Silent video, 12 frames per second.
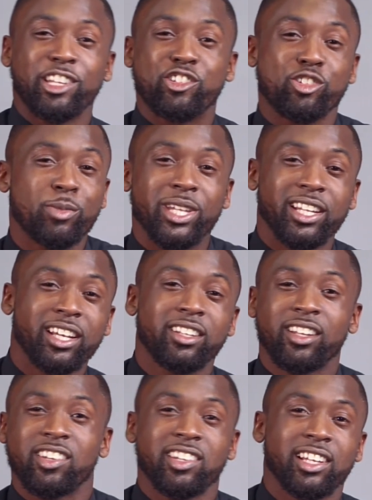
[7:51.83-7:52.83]
Juby in a
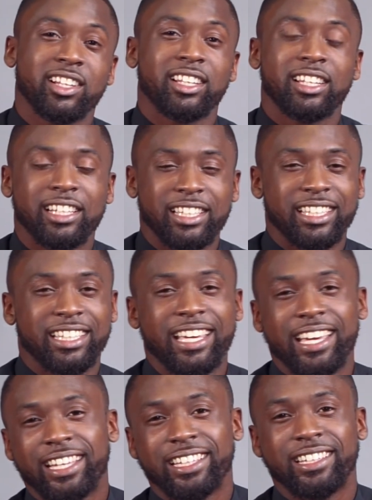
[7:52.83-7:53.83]
nutshell.
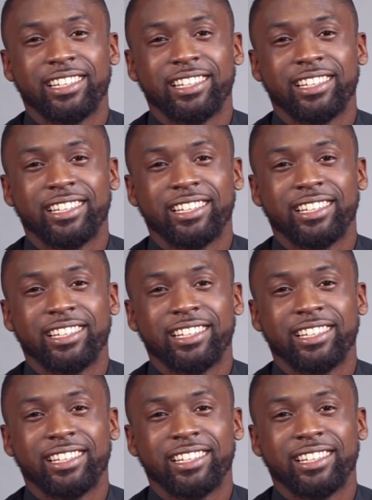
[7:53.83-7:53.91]
Yeah.